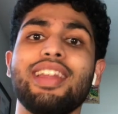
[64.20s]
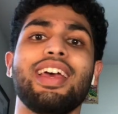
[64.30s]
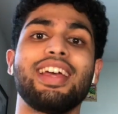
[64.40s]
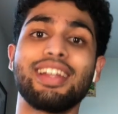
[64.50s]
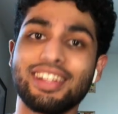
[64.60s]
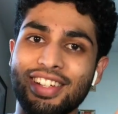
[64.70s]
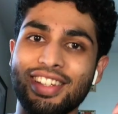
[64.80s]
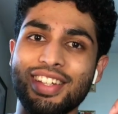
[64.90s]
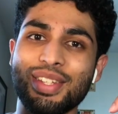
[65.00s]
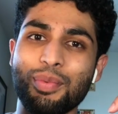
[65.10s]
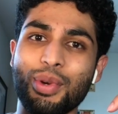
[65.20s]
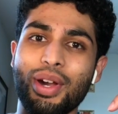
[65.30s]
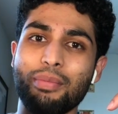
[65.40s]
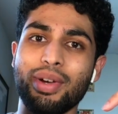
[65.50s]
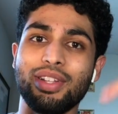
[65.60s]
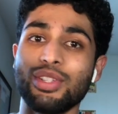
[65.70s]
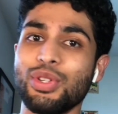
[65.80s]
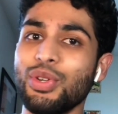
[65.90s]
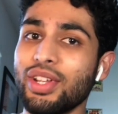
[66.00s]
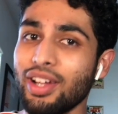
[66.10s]
and click that subscribe button so
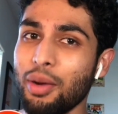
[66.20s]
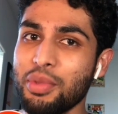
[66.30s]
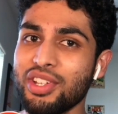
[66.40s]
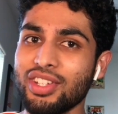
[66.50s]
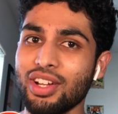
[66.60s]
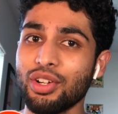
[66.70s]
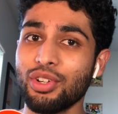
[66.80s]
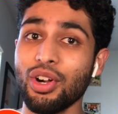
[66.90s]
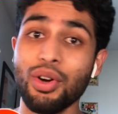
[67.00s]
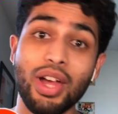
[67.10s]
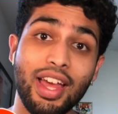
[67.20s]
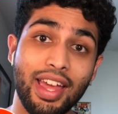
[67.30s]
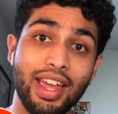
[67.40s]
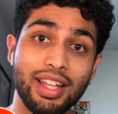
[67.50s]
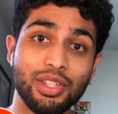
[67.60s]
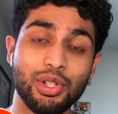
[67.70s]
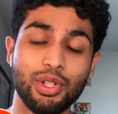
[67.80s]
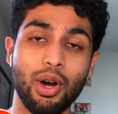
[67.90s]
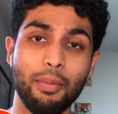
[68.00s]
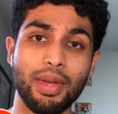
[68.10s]
you can help this channel grow and so you
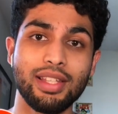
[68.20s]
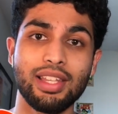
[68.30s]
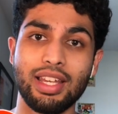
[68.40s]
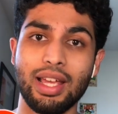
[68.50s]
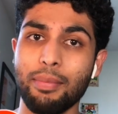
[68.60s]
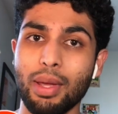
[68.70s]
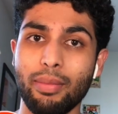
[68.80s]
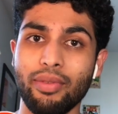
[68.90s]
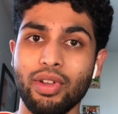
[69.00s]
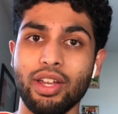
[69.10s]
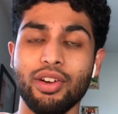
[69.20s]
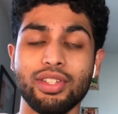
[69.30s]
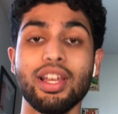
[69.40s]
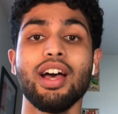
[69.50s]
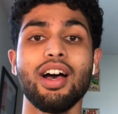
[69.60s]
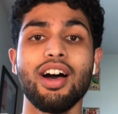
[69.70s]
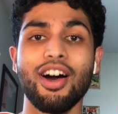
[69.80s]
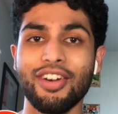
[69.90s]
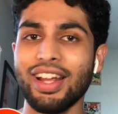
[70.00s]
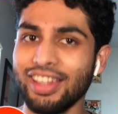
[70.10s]
don't miss any upcoming videos.
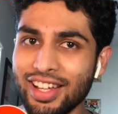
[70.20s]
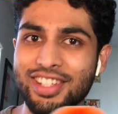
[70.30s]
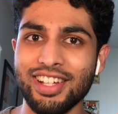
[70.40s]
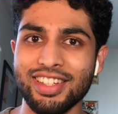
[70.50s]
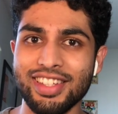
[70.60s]
All right, let's check this